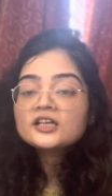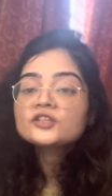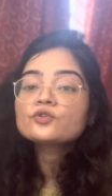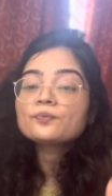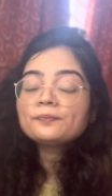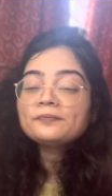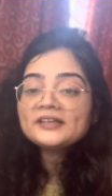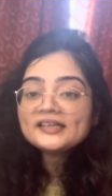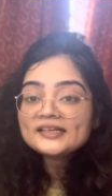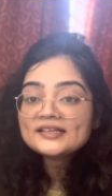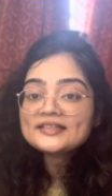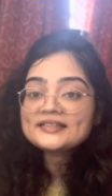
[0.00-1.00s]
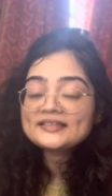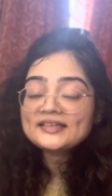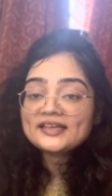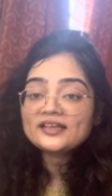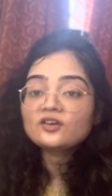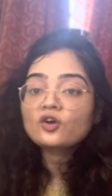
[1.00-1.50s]
So please
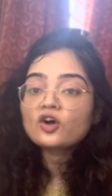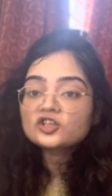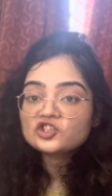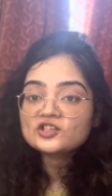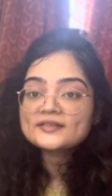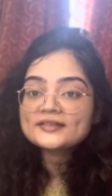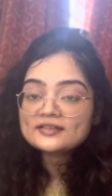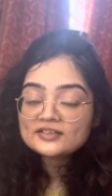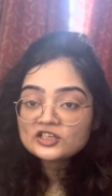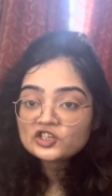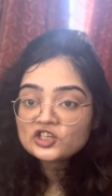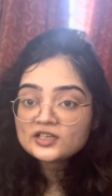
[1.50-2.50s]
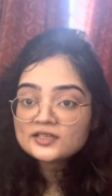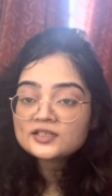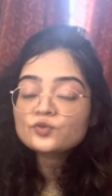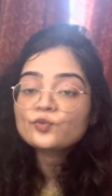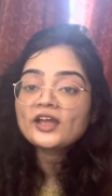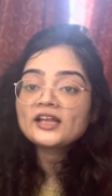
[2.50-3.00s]
take conscious decisions
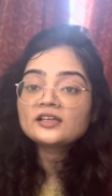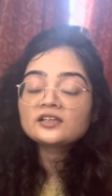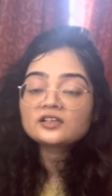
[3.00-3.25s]
when